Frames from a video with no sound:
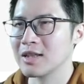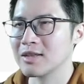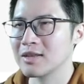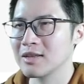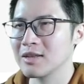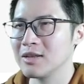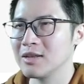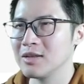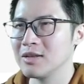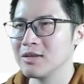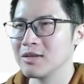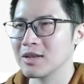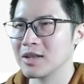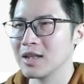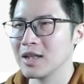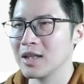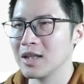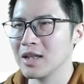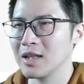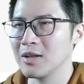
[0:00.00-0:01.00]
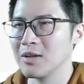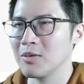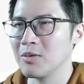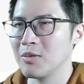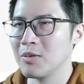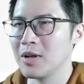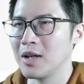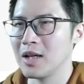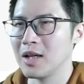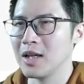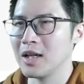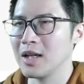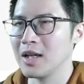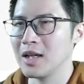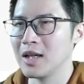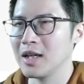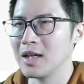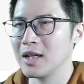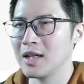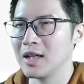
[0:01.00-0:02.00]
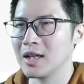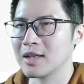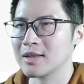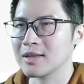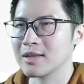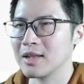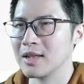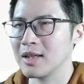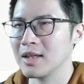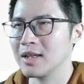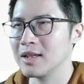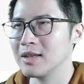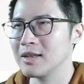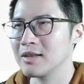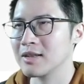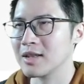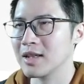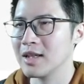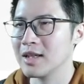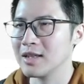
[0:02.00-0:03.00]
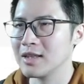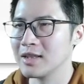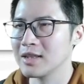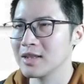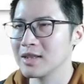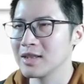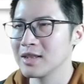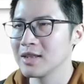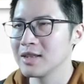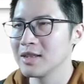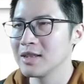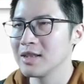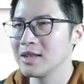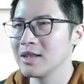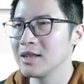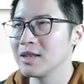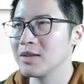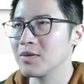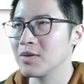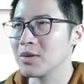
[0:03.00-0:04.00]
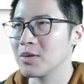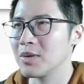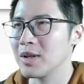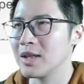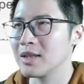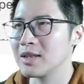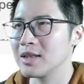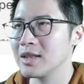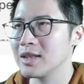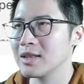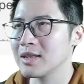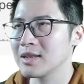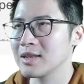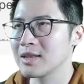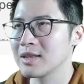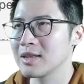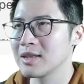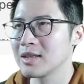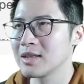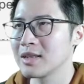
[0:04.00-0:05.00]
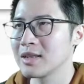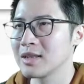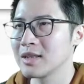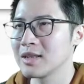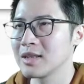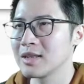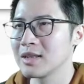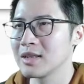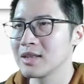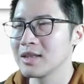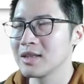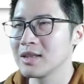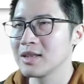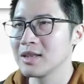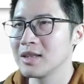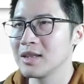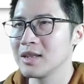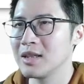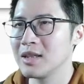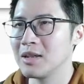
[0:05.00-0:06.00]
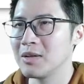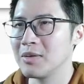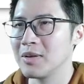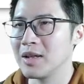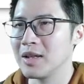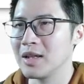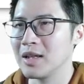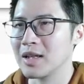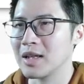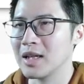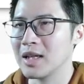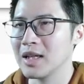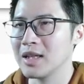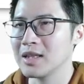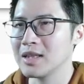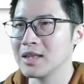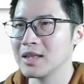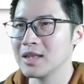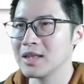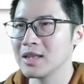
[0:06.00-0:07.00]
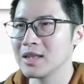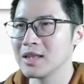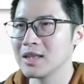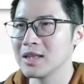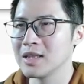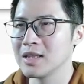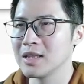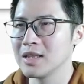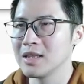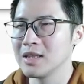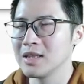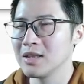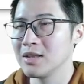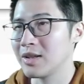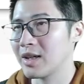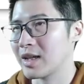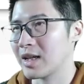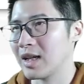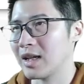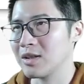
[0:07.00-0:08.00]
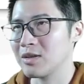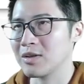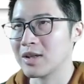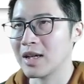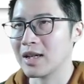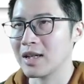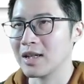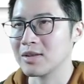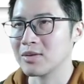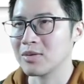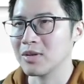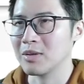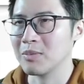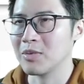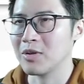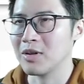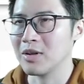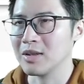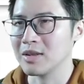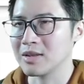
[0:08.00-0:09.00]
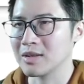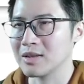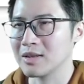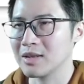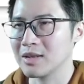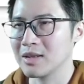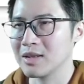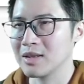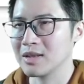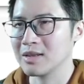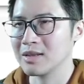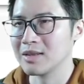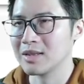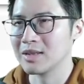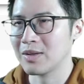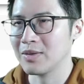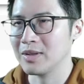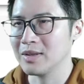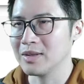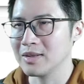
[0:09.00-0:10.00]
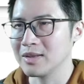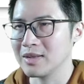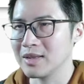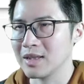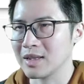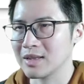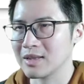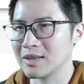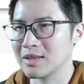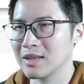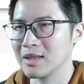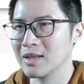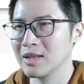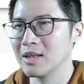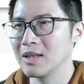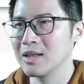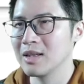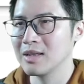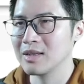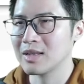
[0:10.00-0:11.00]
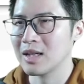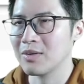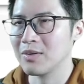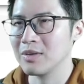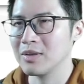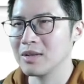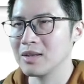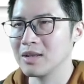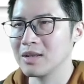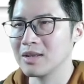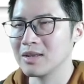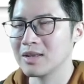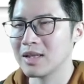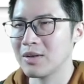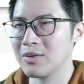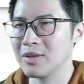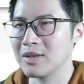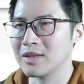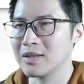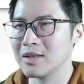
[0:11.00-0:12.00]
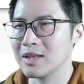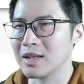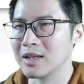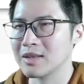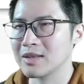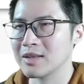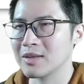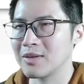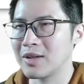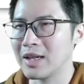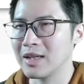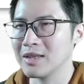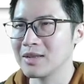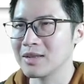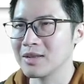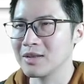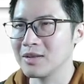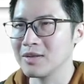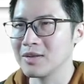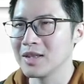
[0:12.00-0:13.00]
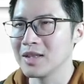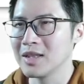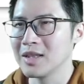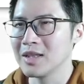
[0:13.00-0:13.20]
xo k y I. Okay. You run this. Run it again. You can get 3.76, right? So